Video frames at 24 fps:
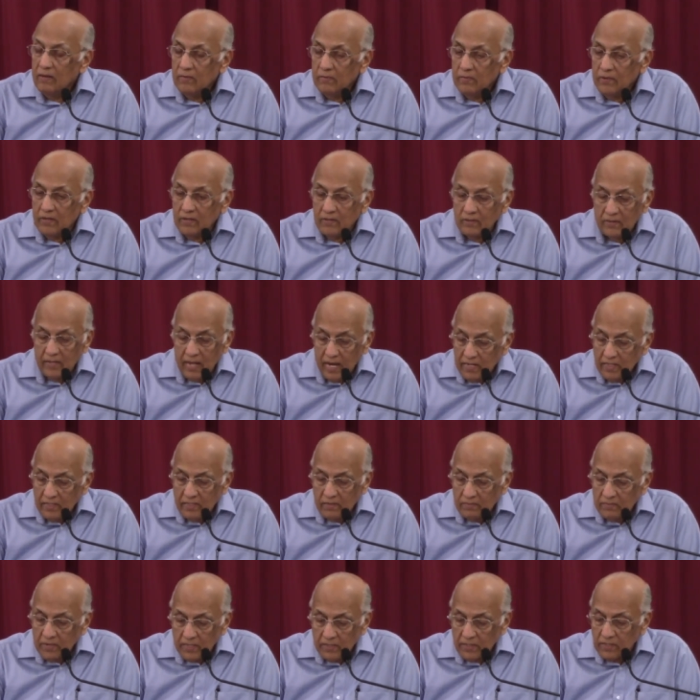Because that is
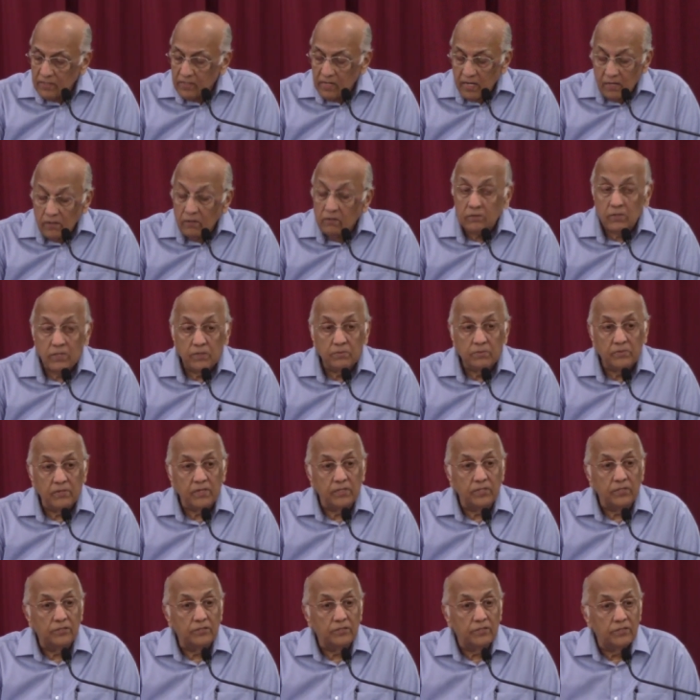the message I always
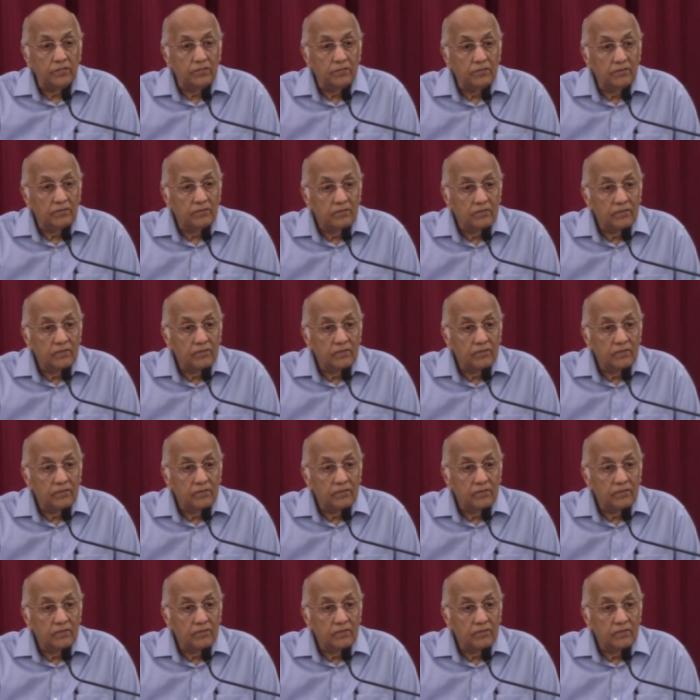preach.